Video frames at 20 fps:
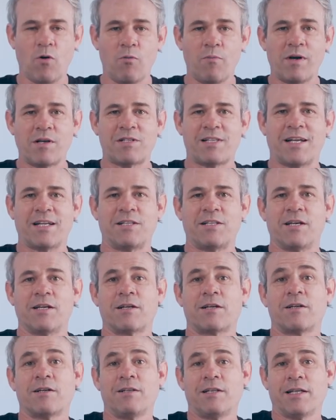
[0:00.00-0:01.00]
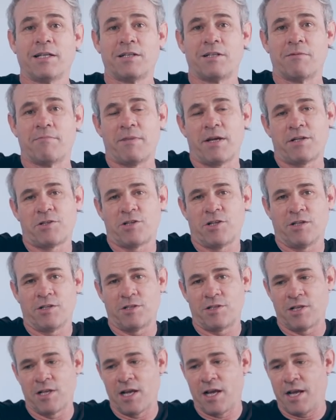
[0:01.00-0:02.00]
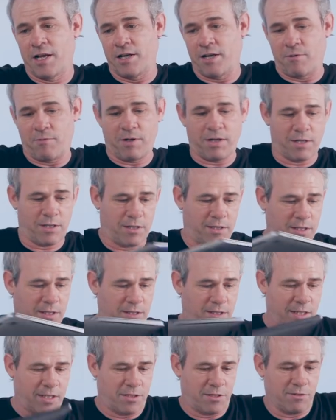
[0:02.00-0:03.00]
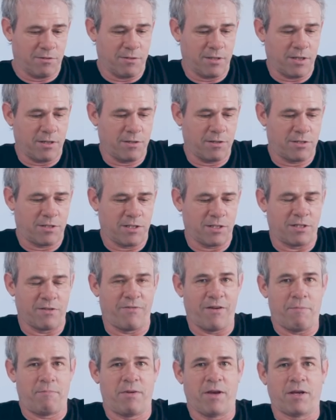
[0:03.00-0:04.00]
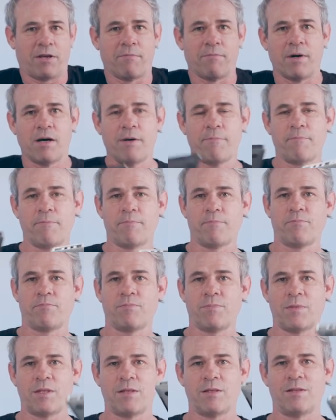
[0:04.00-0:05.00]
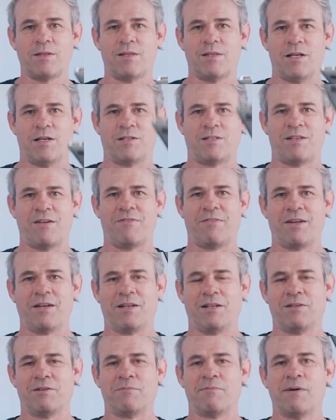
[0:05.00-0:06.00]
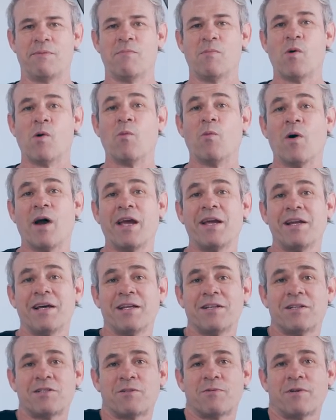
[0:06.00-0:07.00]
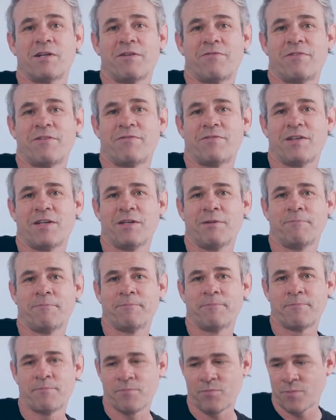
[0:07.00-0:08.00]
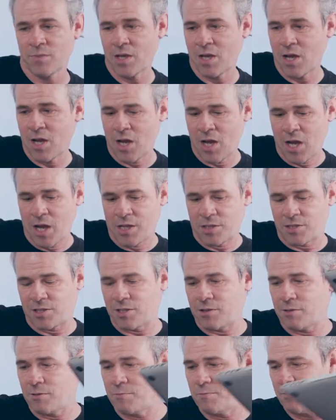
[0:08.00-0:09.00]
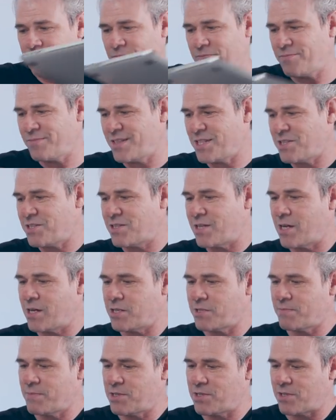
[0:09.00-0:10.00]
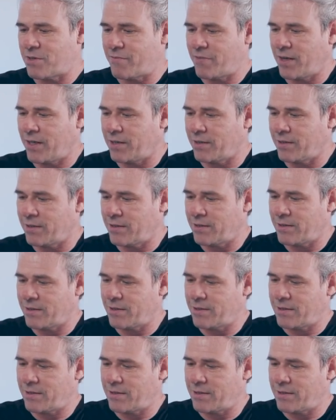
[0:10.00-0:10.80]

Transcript: Almost identical in dimensions. Now, one of the things I do notice is if I pick them up, there's definitely a little bit more weight in the 2015. So this tells me something